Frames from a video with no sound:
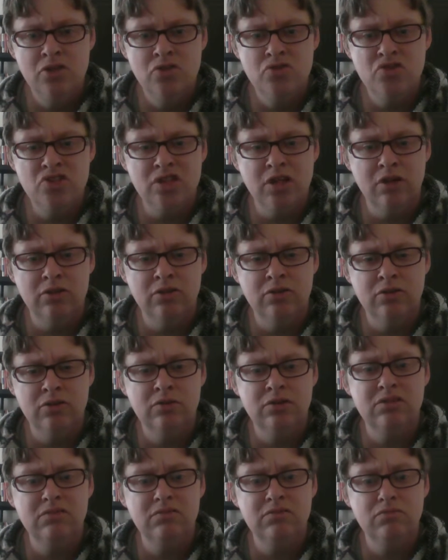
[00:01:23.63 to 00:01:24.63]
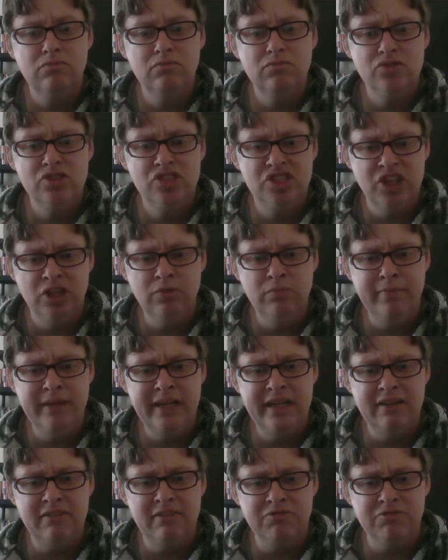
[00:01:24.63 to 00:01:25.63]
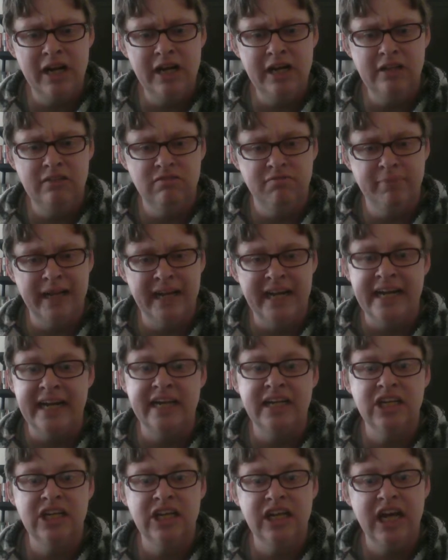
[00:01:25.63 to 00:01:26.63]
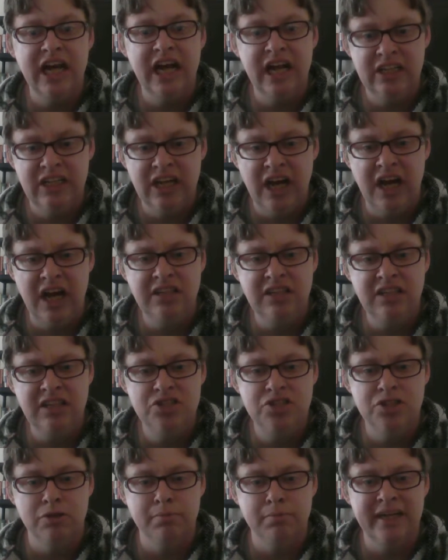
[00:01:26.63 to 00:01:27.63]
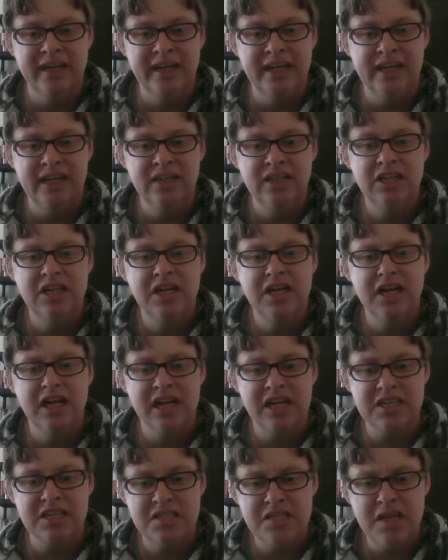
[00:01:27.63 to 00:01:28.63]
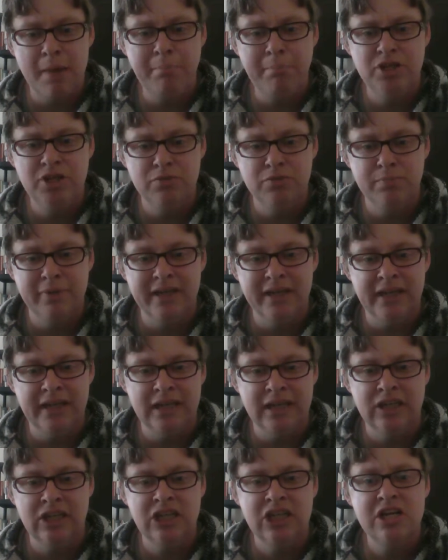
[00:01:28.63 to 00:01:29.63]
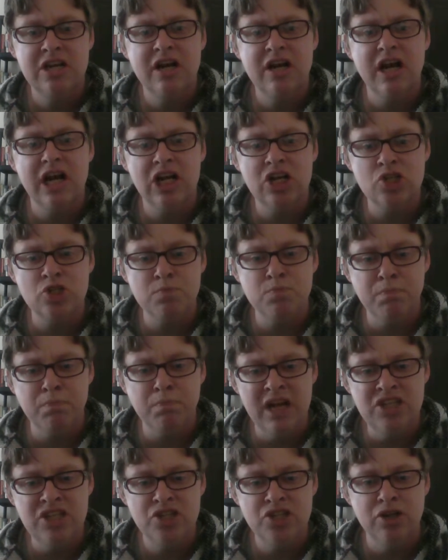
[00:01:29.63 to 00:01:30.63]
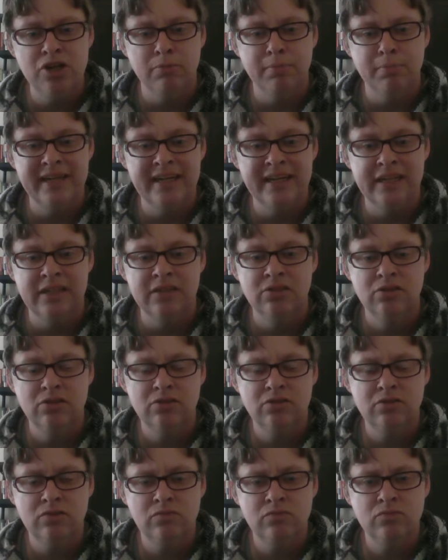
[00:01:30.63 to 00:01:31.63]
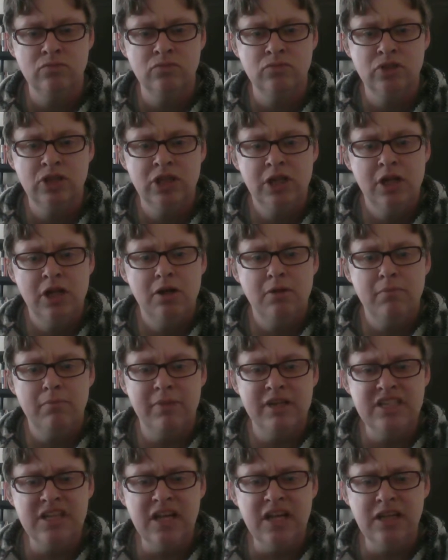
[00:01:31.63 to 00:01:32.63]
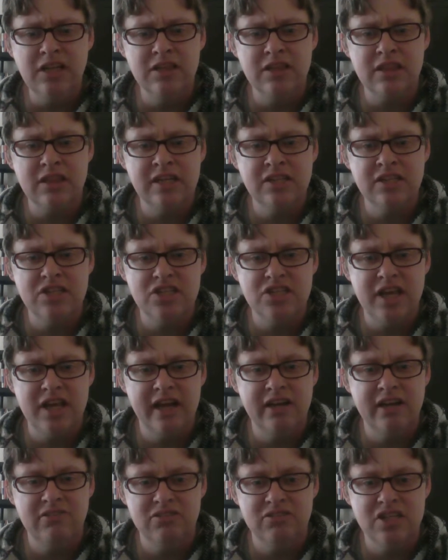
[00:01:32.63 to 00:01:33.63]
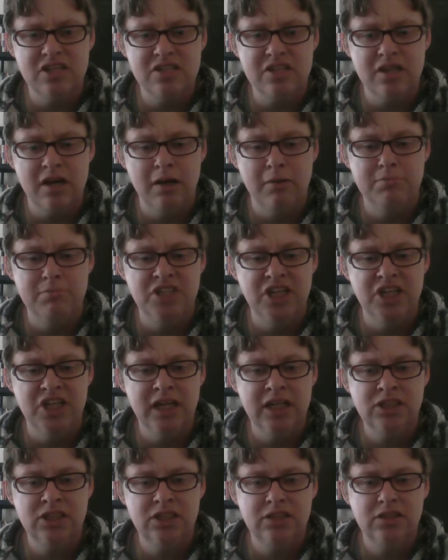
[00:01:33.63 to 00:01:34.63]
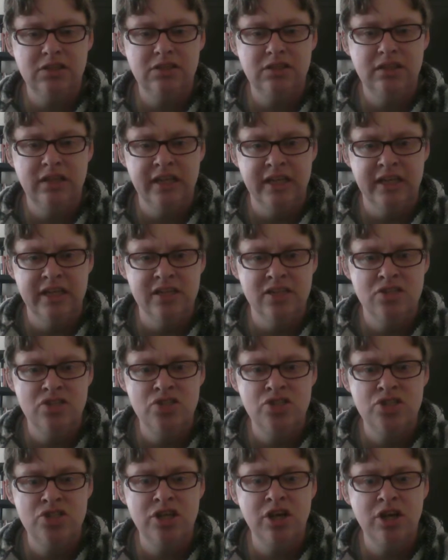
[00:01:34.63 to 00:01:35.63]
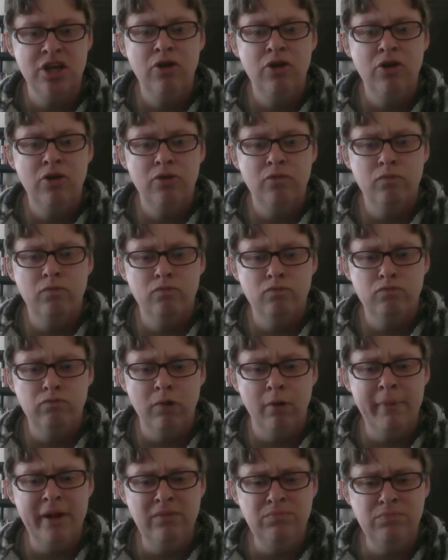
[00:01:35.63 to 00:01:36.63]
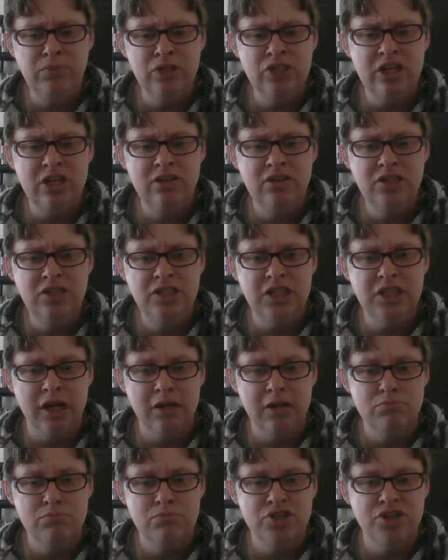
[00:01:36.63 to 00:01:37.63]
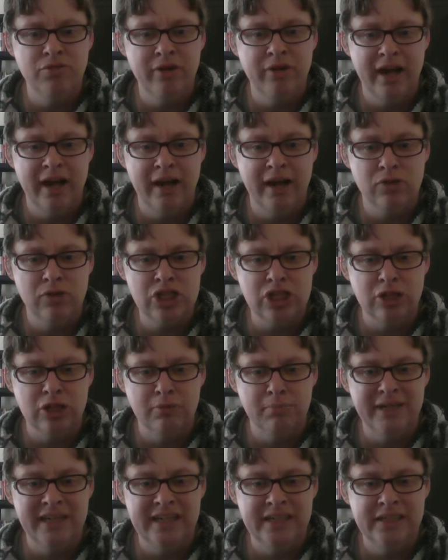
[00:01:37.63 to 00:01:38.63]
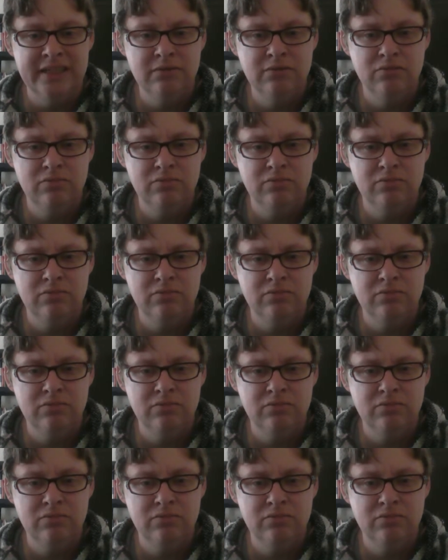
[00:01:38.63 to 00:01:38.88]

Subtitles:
So, don't be afraid of pain. Acknowledge your pain. Accept your pain. Express your pain. My second thing to say on the subject is, remember the good times you had with your pet.